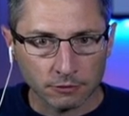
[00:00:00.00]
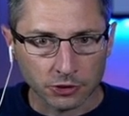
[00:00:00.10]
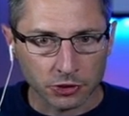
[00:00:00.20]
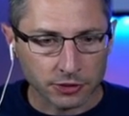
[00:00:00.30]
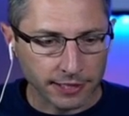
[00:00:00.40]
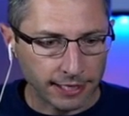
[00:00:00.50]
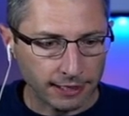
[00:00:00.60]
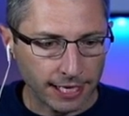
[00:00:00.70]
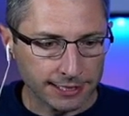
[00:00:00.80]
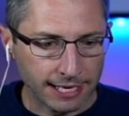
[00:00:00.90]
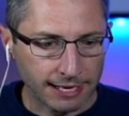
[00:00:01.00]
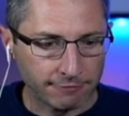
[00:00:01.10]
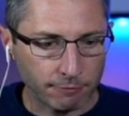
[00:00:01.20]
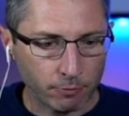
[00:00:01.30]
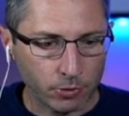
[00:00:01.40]
I should say, has to have
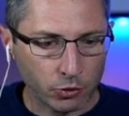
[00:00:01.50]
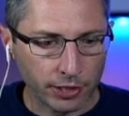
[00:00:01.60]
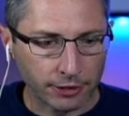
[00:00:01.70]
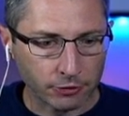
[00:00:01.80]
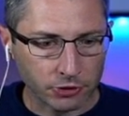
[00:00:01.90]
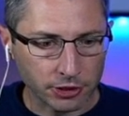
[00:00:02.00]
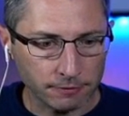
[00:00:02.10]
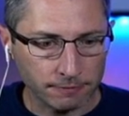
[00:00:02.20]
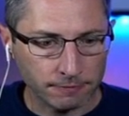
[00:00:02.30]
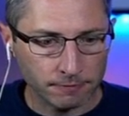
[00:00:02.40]
more energy